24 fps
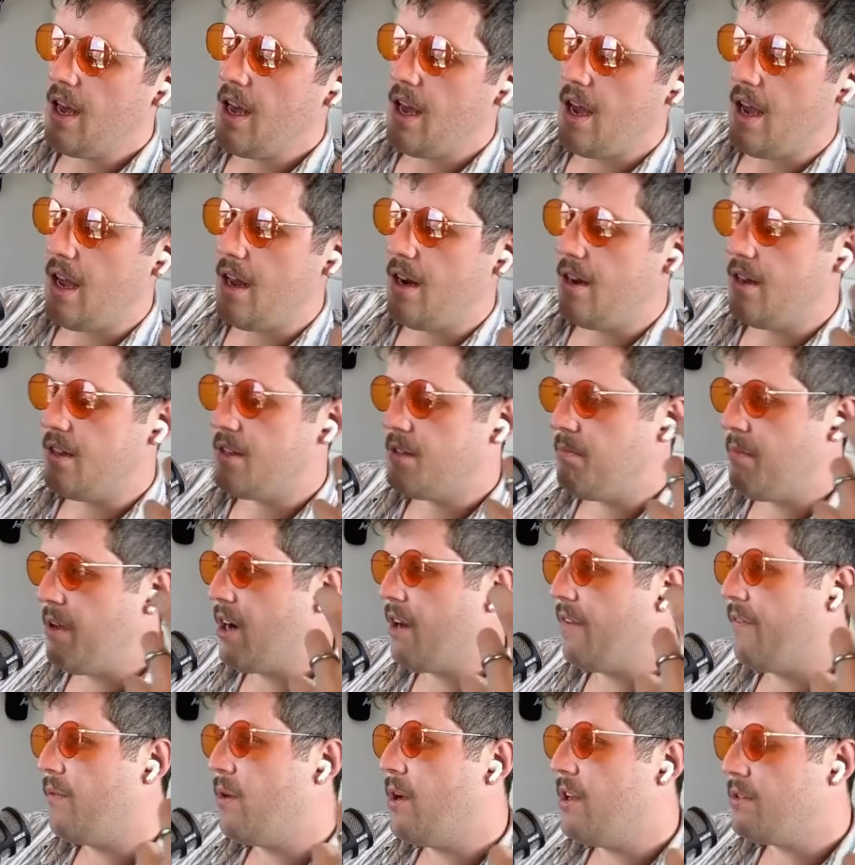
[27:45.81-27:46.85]
And it's
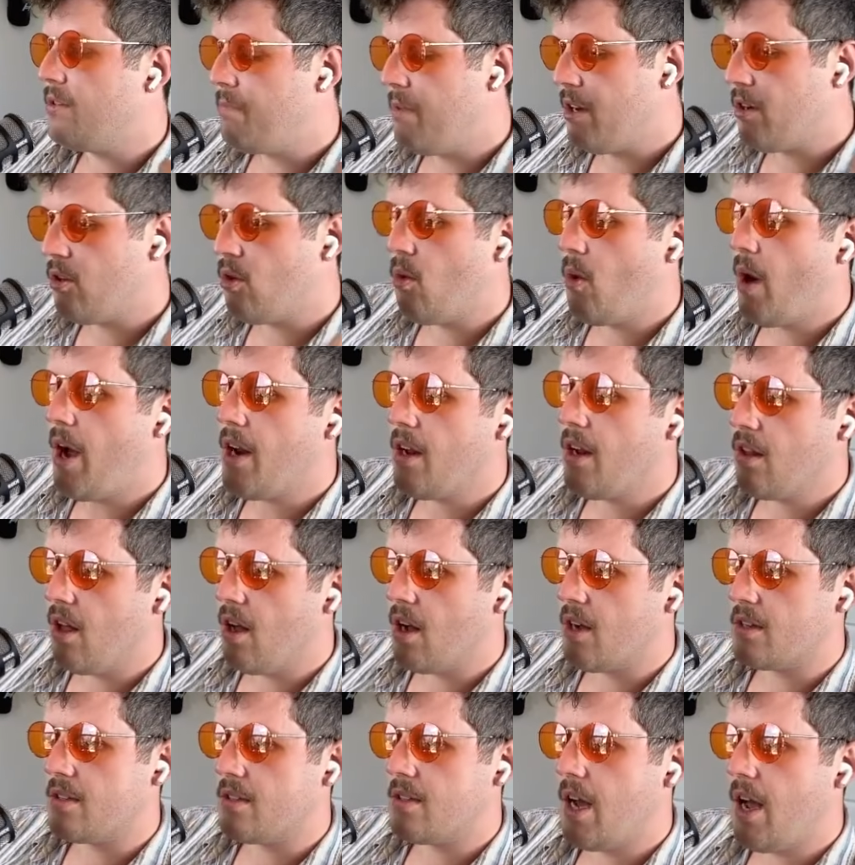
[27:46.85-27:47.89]
been quite a
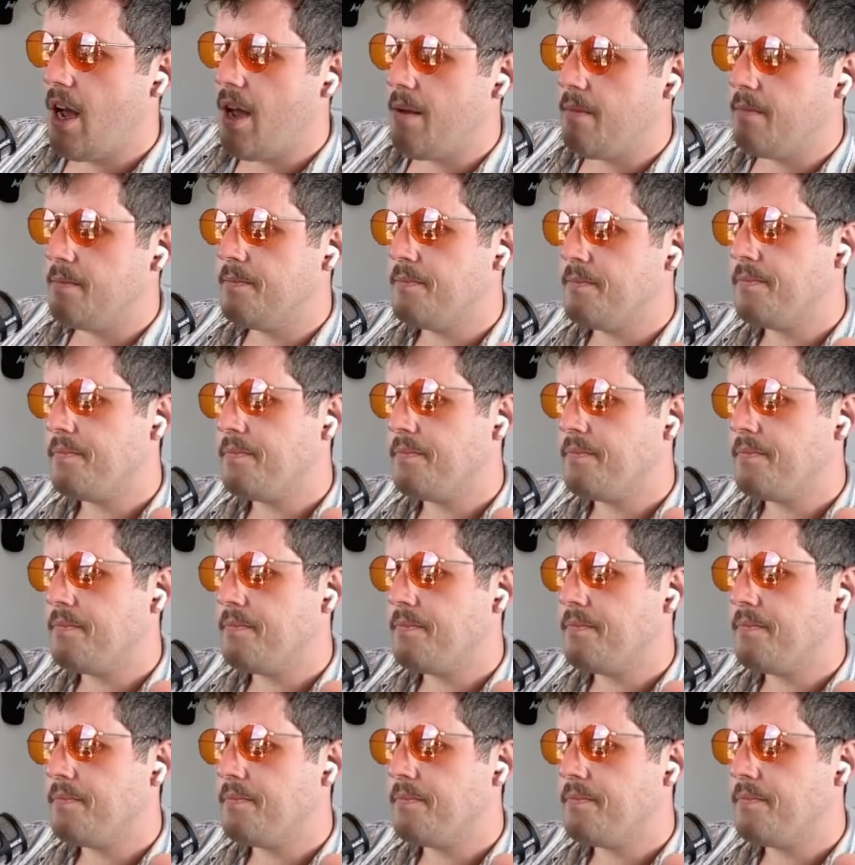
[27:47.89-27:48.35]
long time.